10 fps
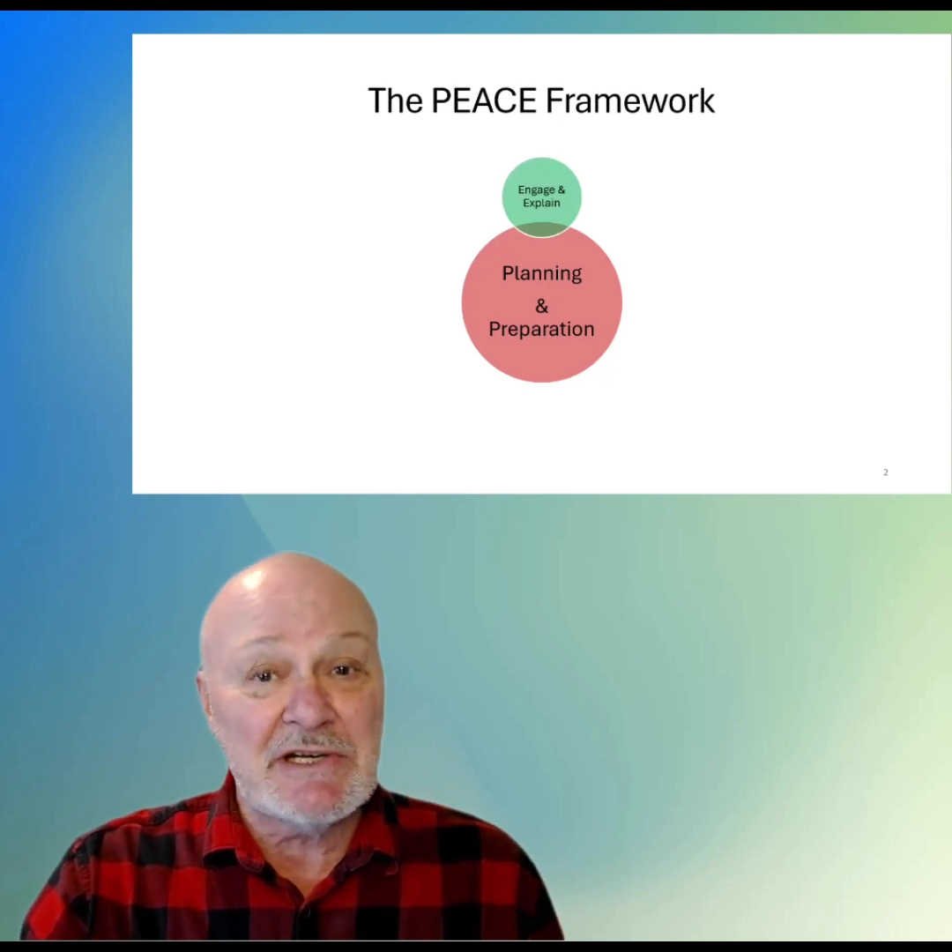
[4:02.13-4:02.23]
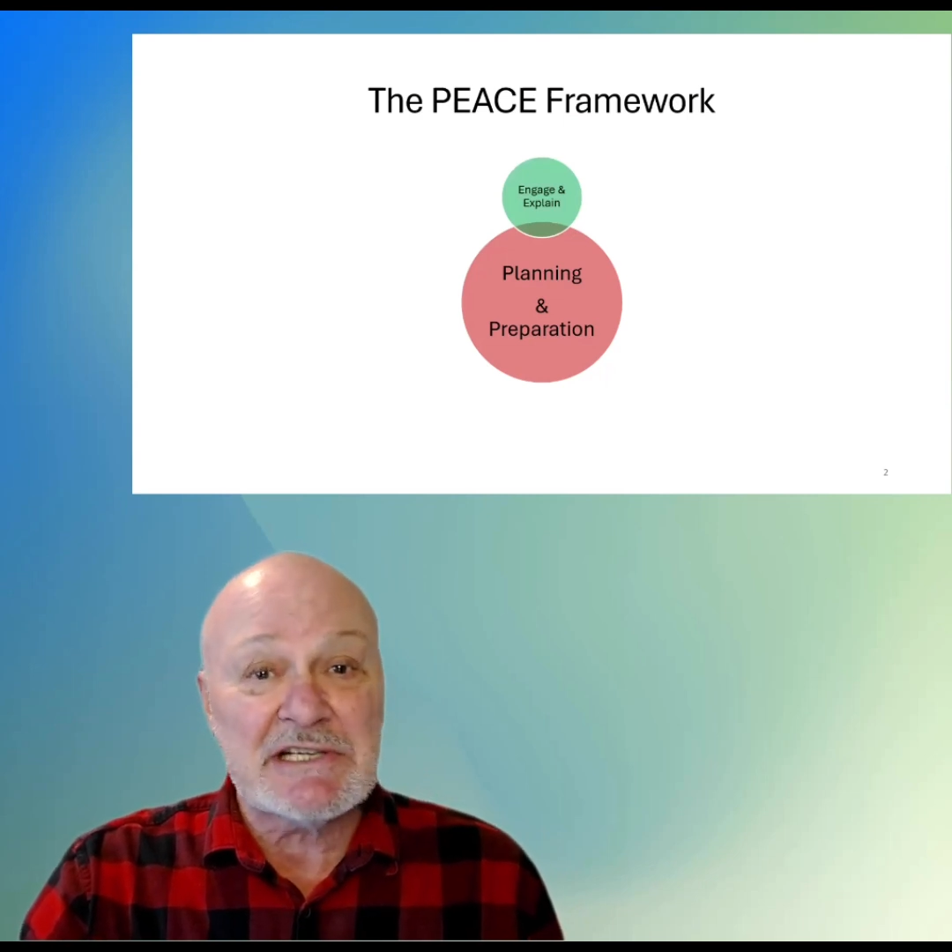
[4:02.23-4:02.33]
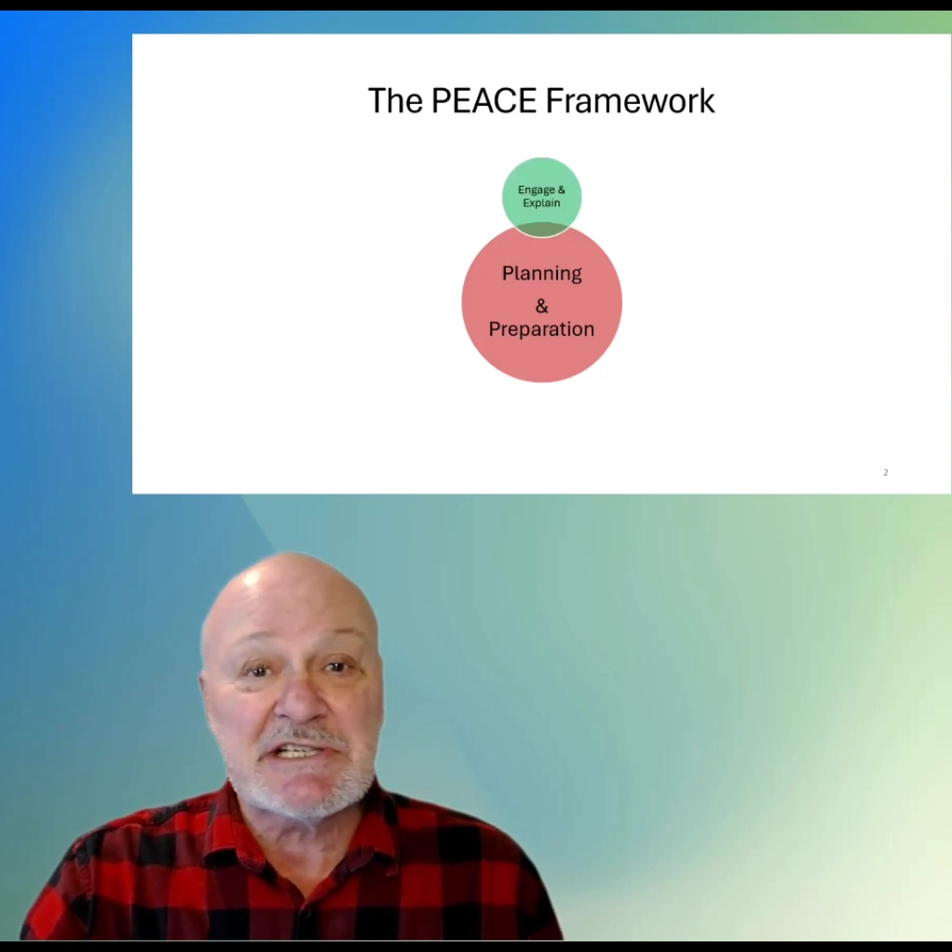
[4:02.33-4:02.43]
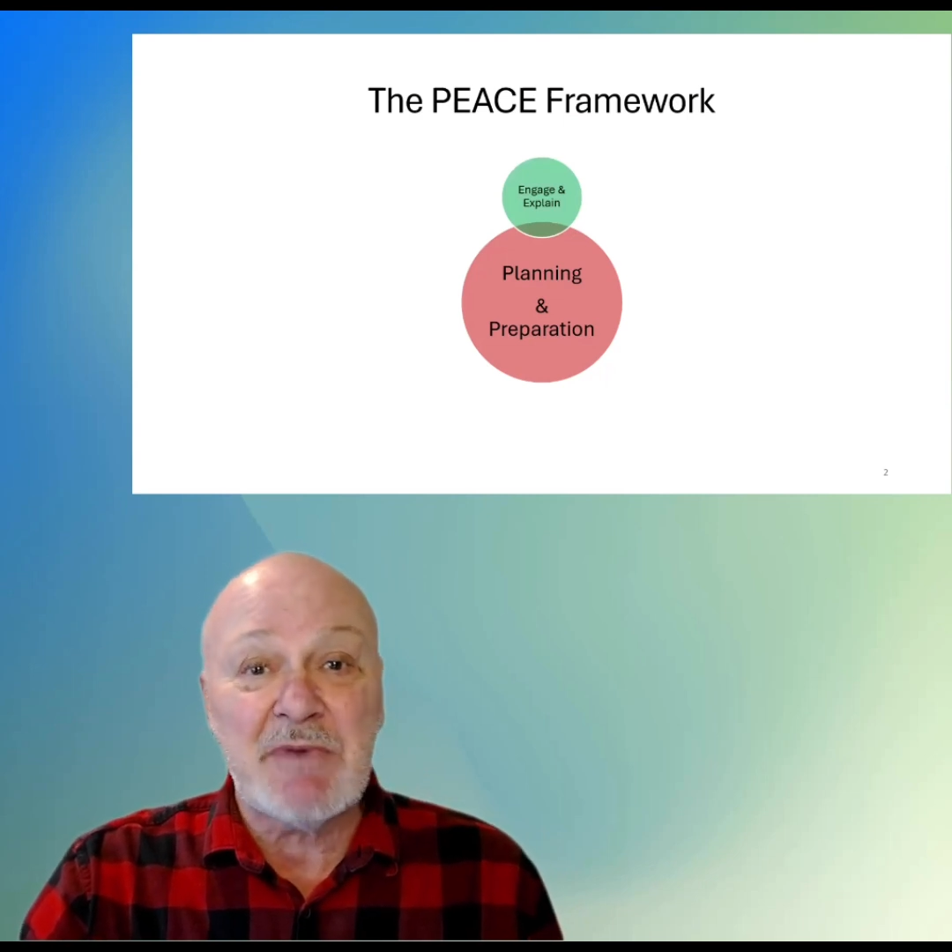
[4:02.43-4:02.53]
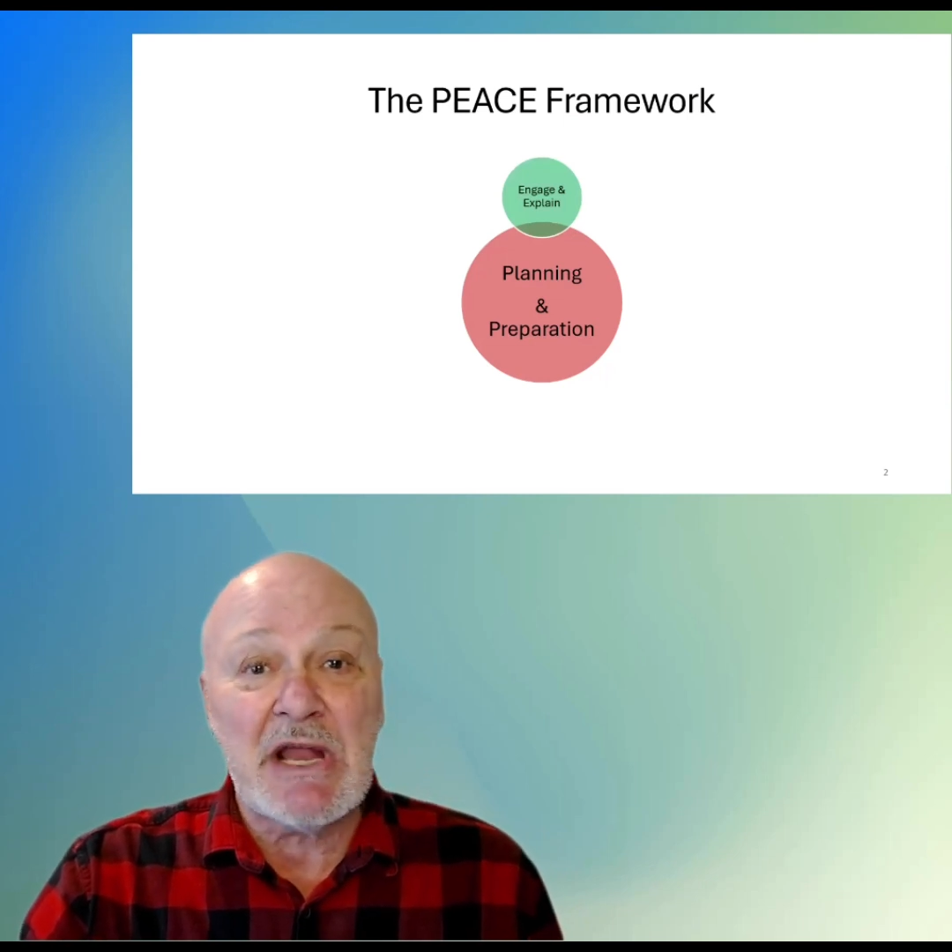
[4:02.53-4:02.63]

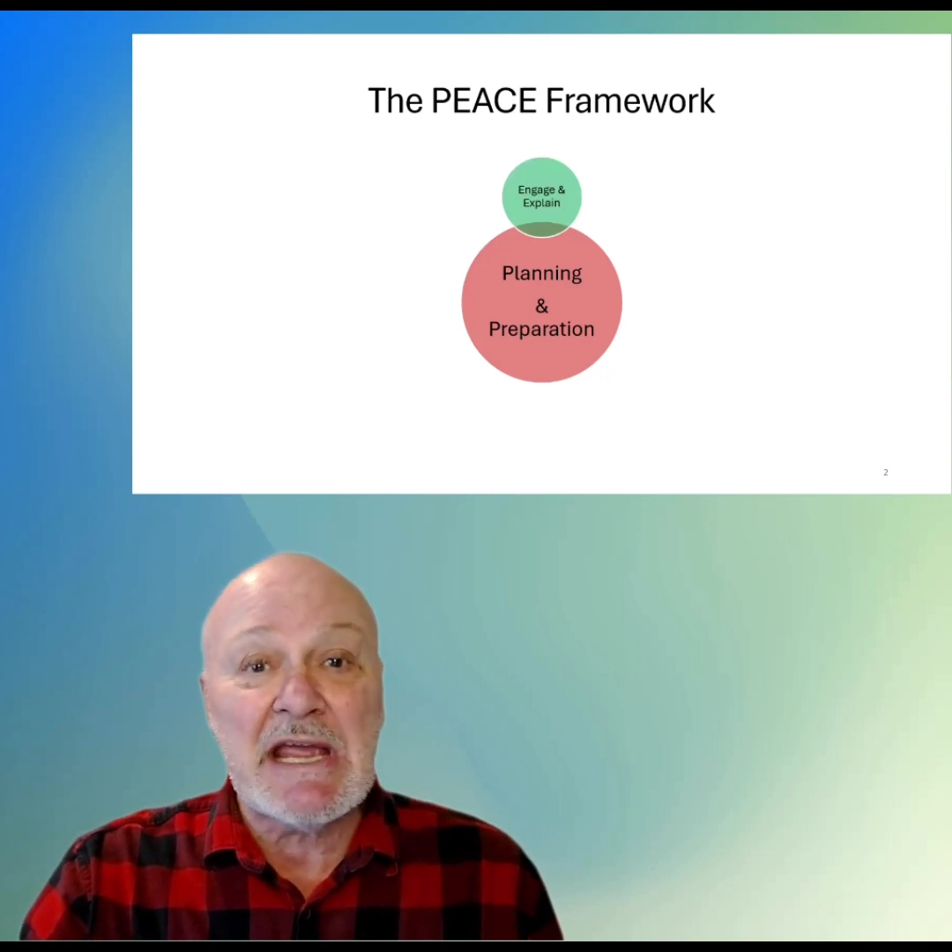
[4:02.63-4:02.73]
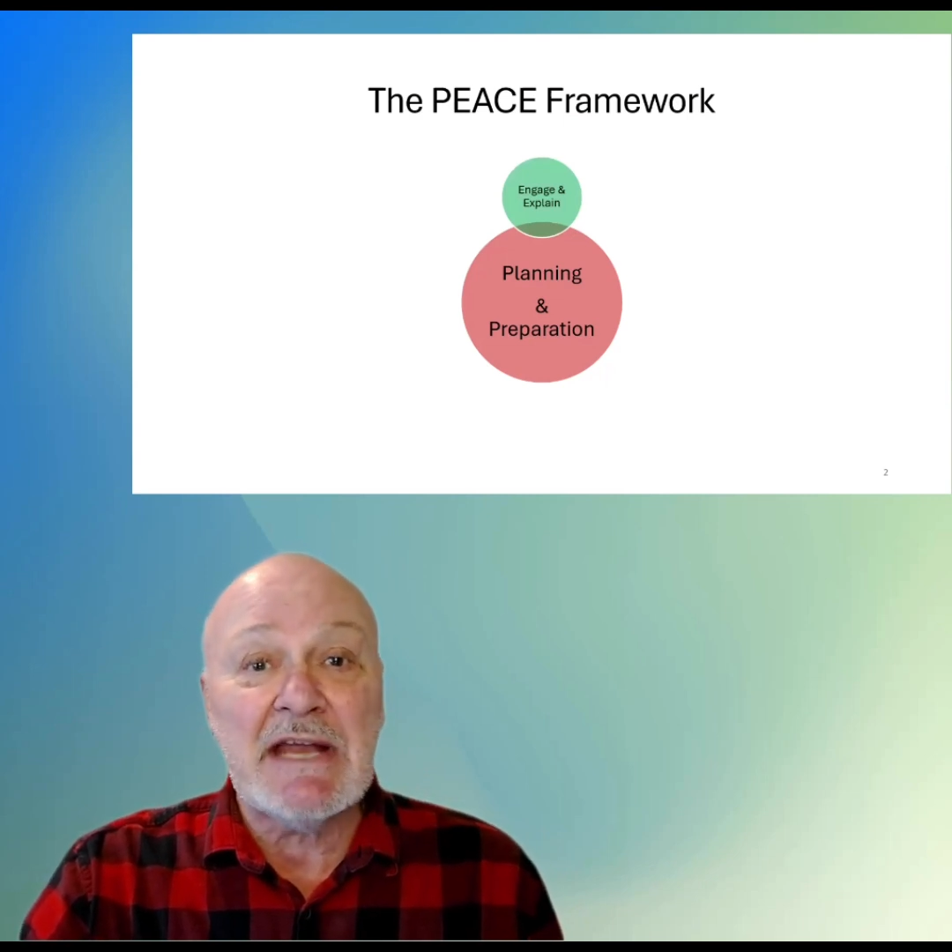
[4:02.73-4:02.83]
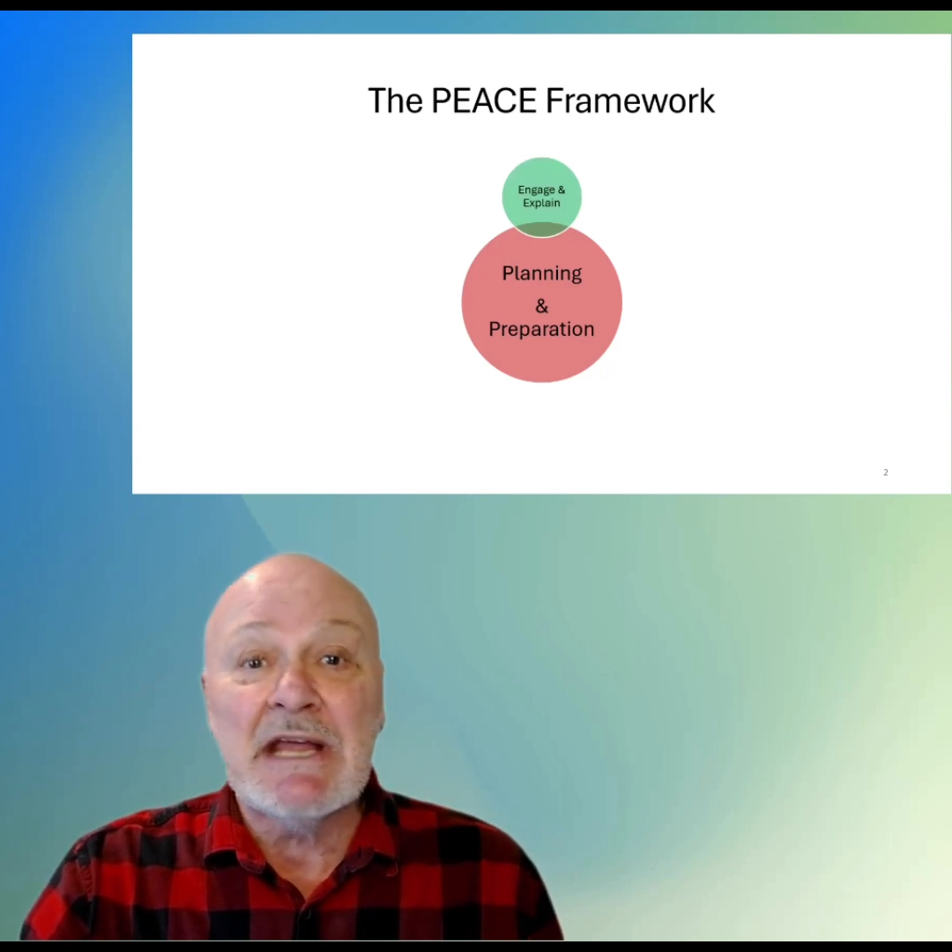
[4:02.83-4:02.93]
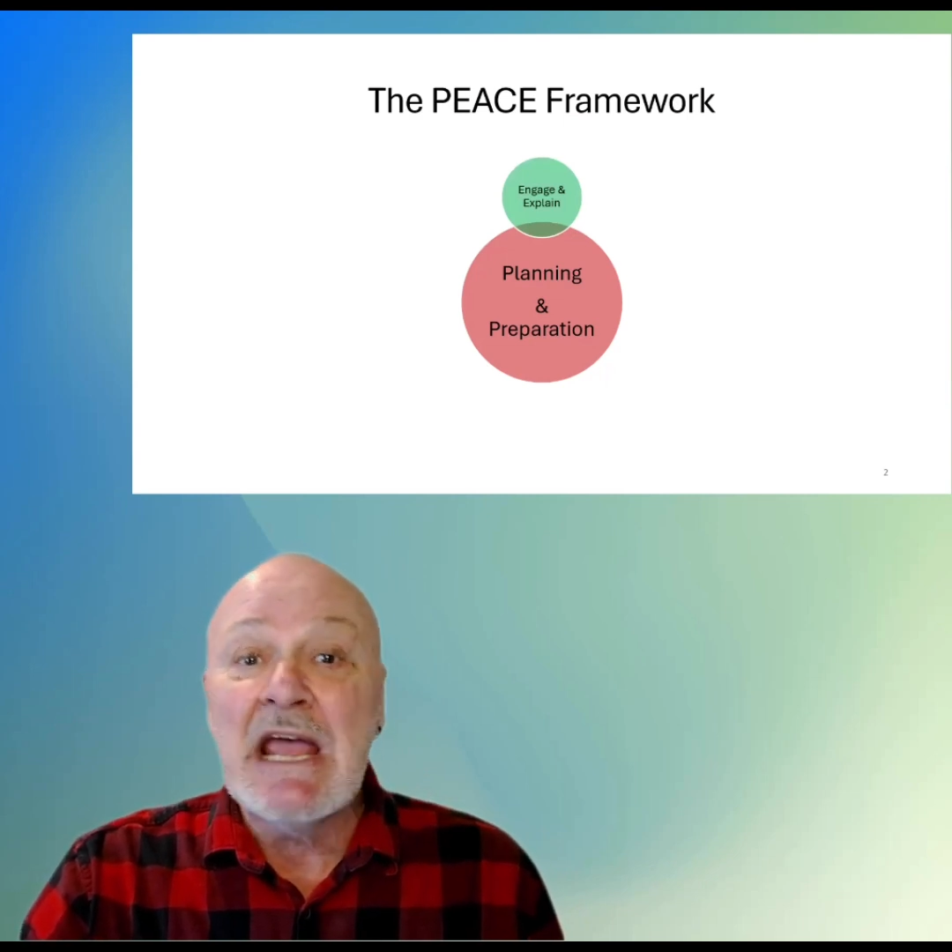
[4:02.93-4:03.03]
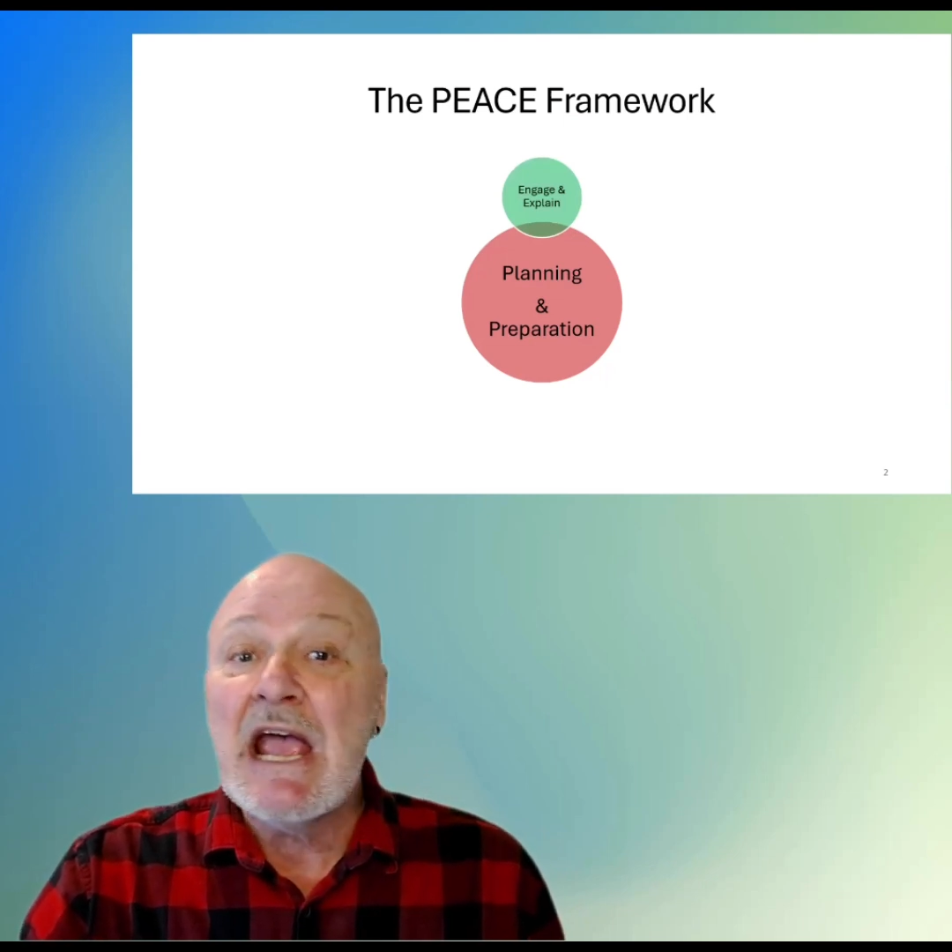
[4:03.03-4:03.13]

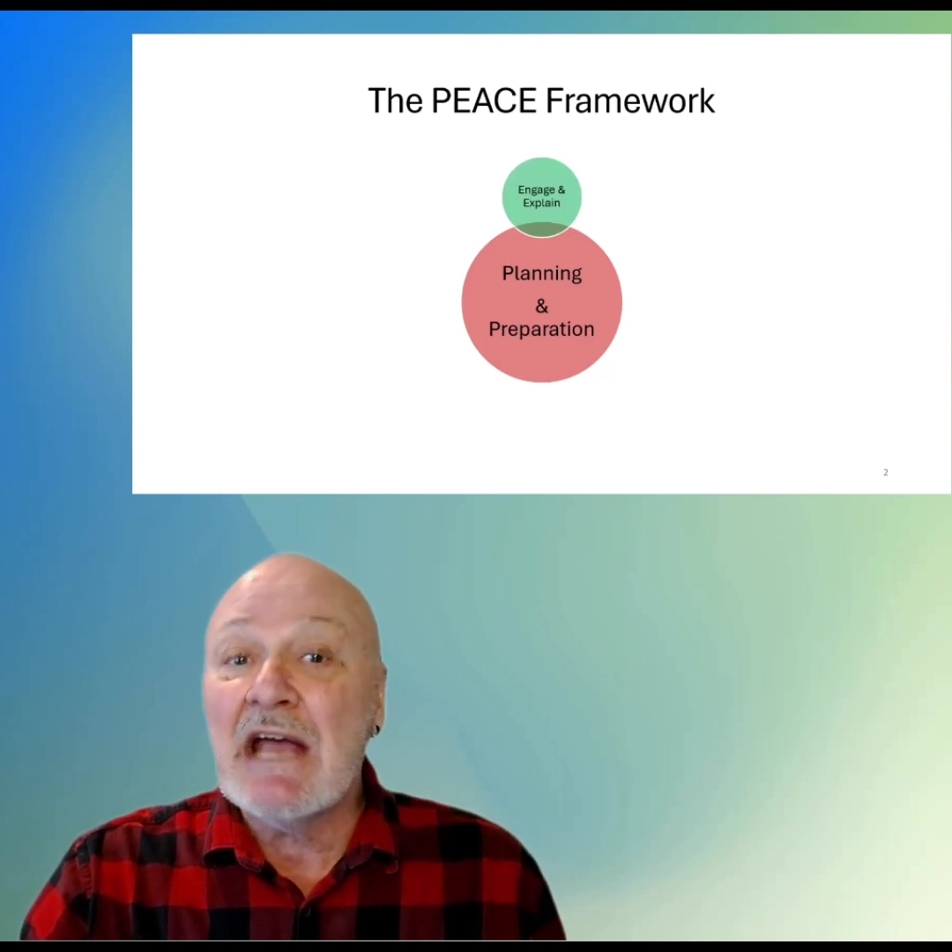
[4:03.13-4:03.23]
explain